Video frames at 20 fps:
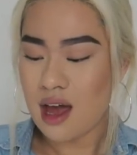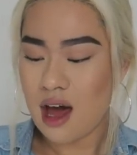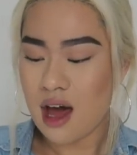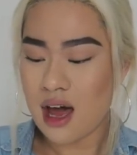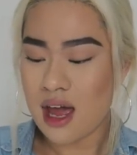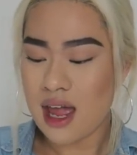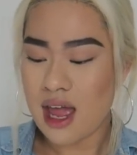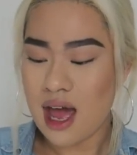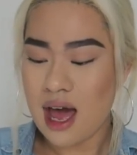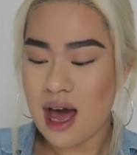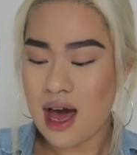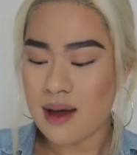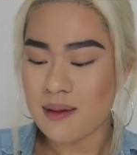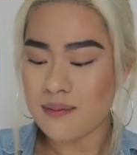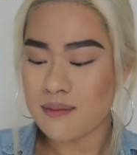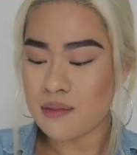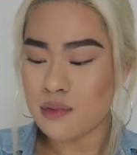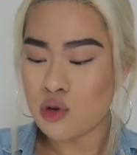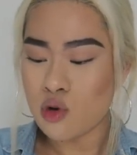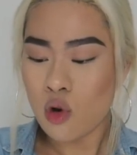I
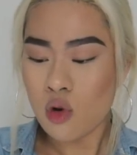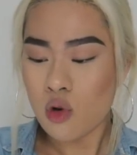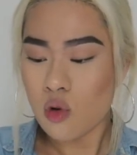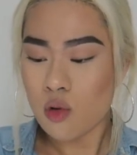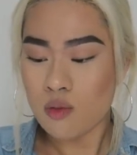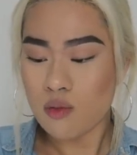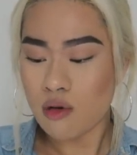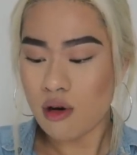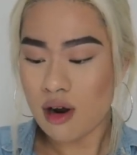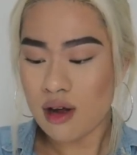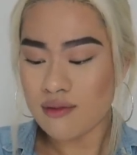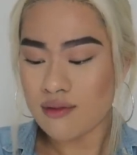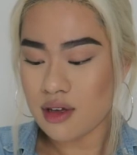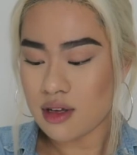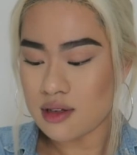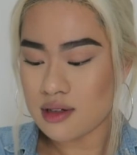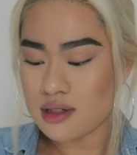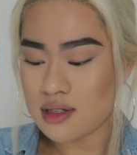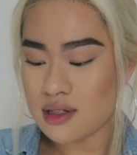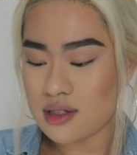am not on
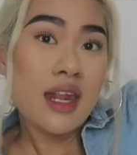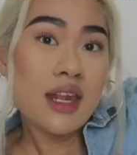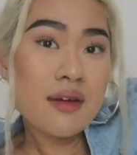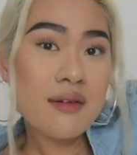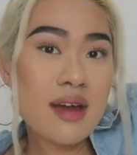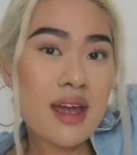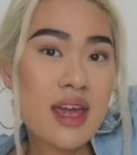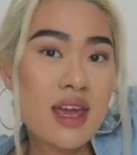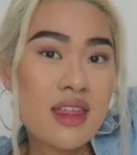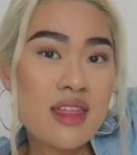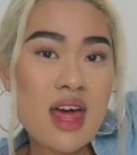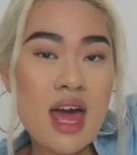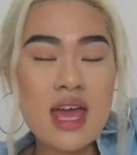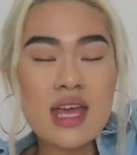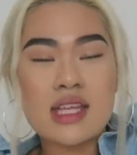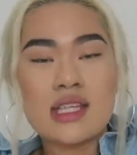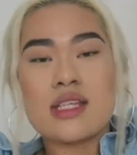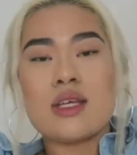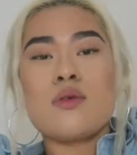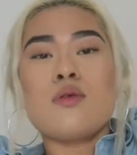private. Anyway, that
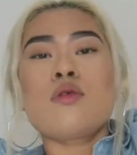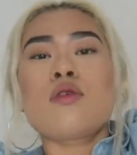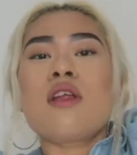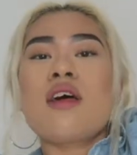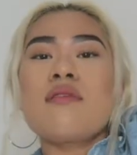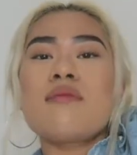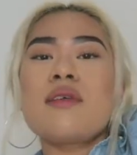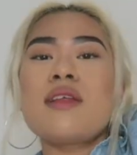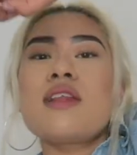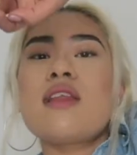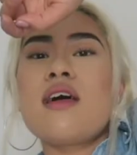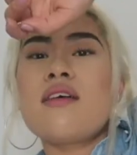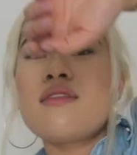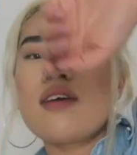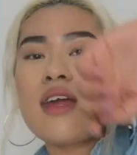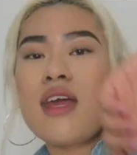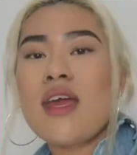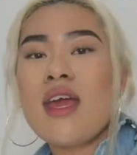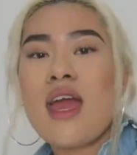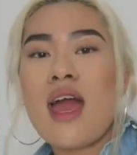is all I've been
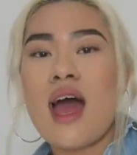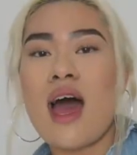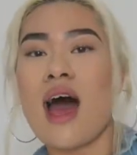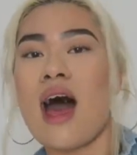loving.